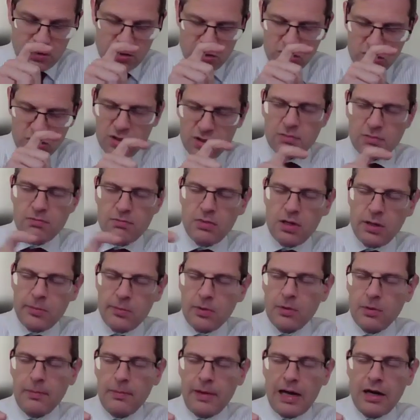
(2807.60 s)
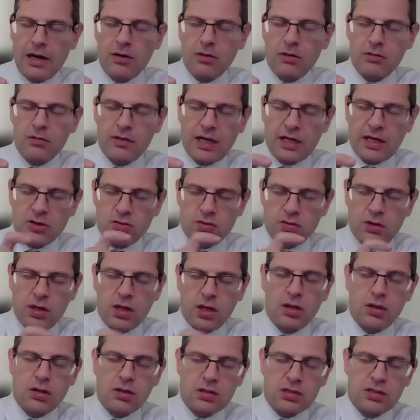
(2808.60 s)
certain minimum amount that
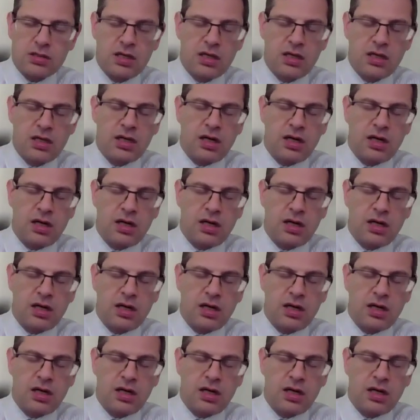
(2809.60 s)
triggers